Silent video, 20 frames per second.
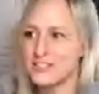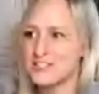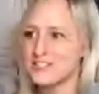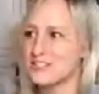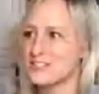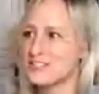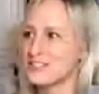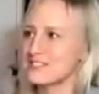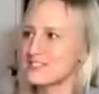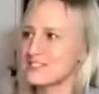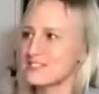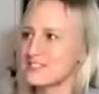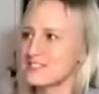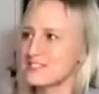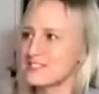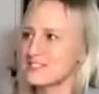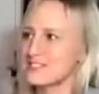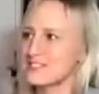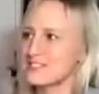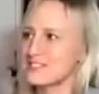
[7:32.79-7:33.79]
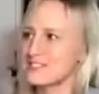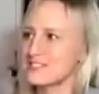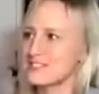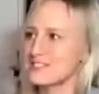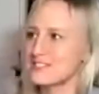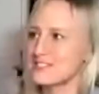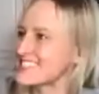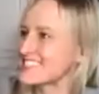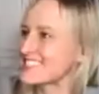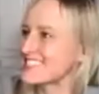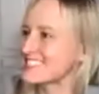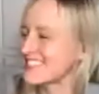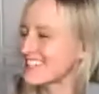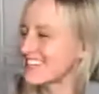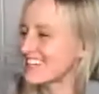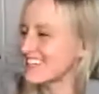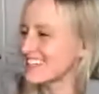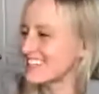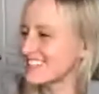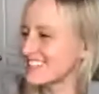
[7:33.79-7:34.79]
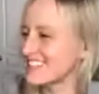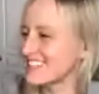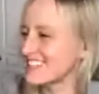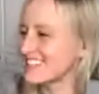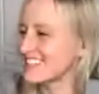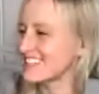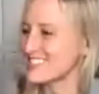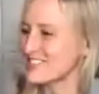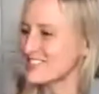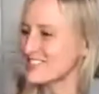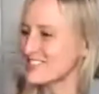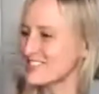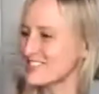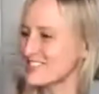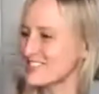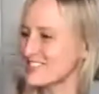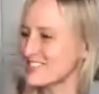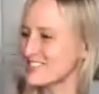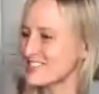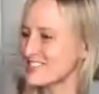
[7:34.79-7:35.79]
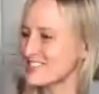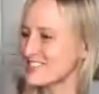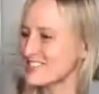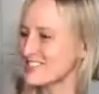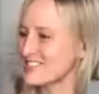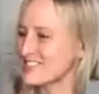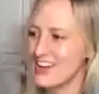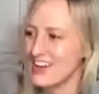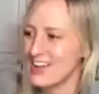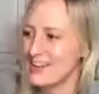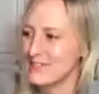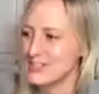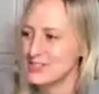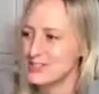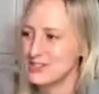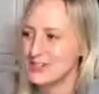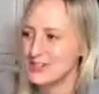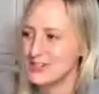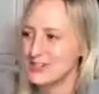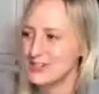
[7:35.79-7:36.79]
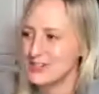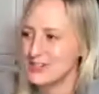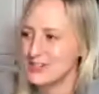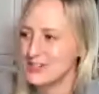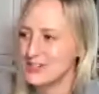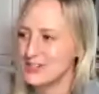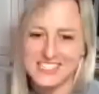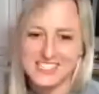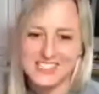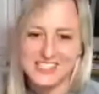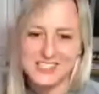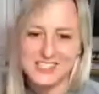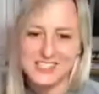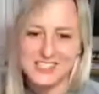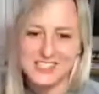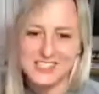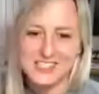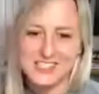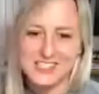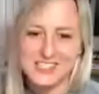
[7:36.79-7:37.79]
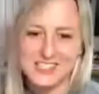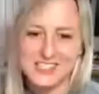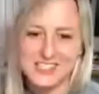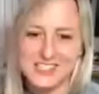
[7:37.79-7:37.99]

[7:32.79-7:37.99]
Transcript: This is a data science event, and I am a trained data scientist as well.